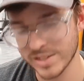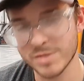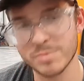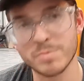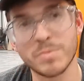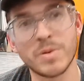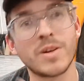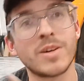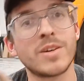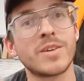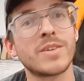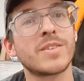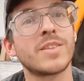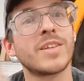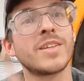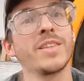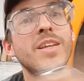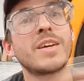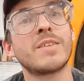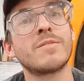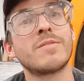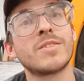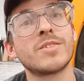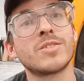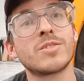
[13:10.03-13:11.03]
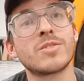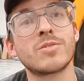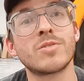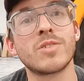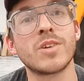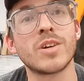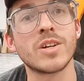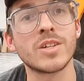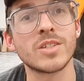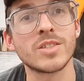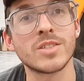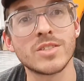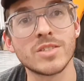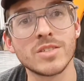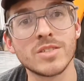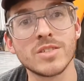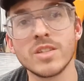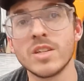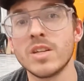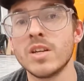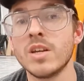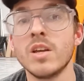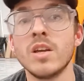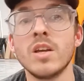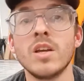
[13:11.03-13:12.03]
bar thing that runs across.
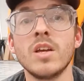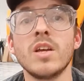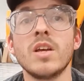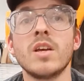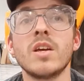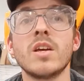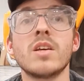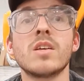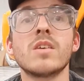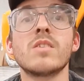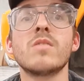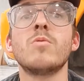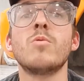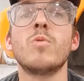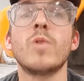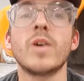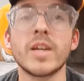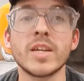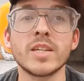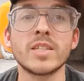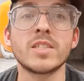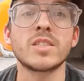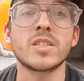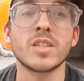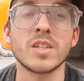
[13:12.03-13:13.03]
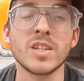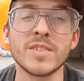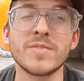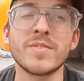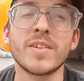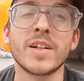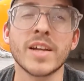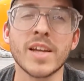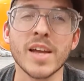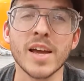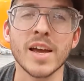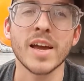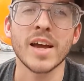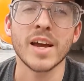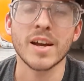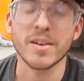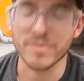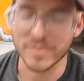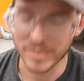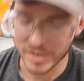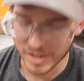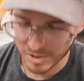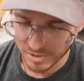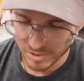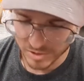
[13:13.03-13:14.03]
Waste of like a half
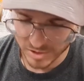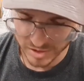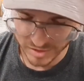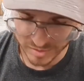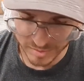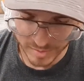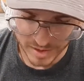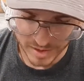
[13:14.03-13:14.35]
hour of my